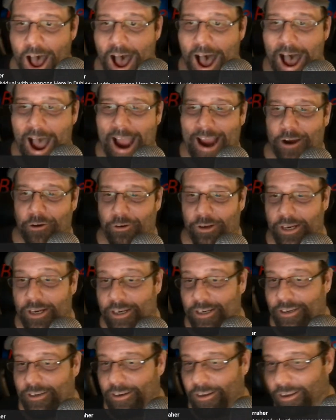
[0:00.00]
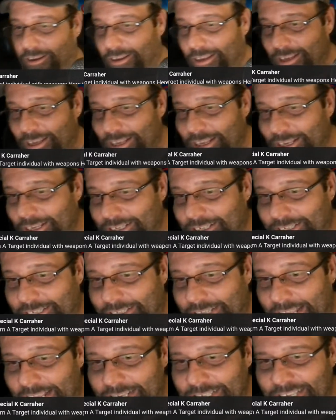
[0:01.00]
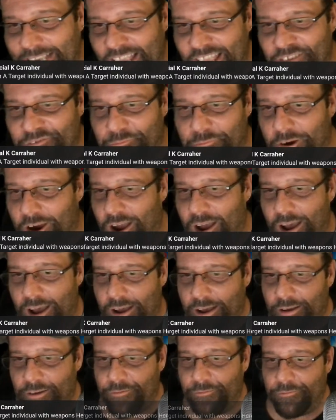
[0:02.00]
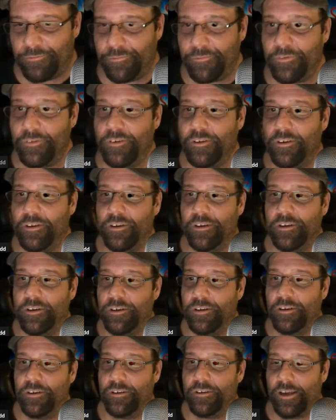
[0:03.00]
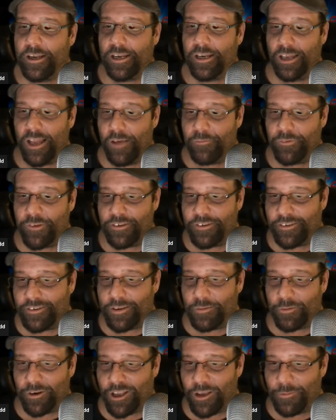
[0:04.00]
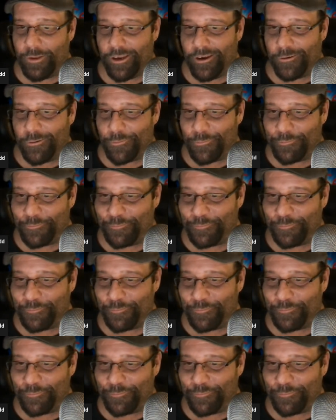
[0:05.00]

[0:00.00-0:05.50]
Ireland. Stay safe, bruh. I'd love to see someone come in here.